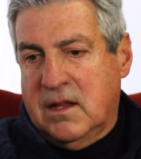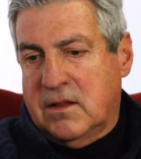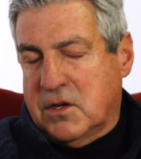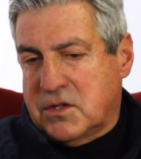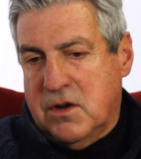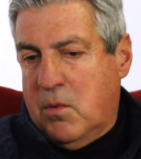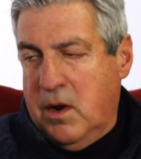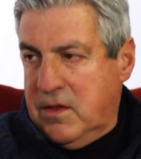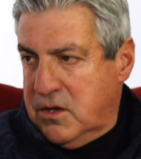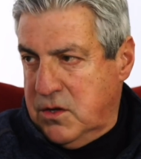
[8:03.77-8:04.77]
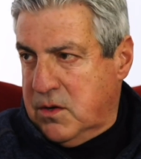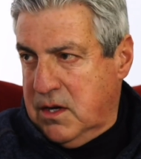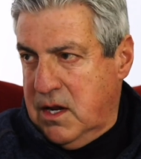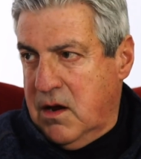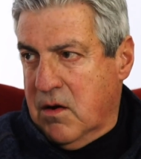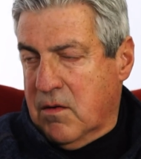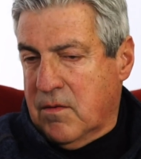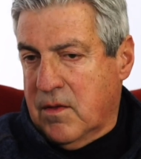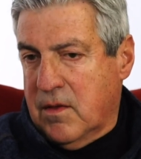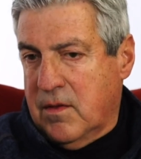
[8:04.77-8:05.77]
there's no way that you can hear
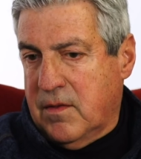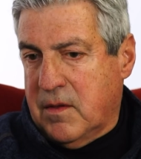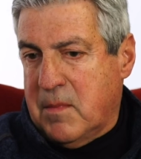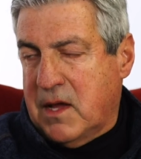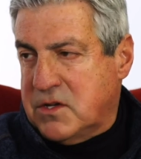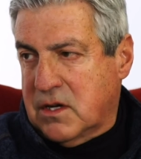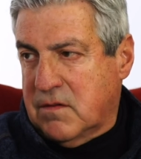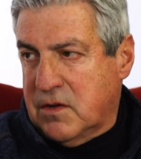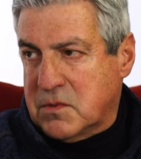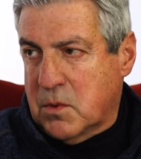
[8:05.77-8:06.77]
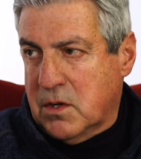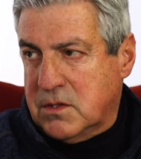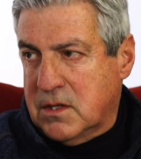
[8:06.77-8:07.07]
the magic of his words.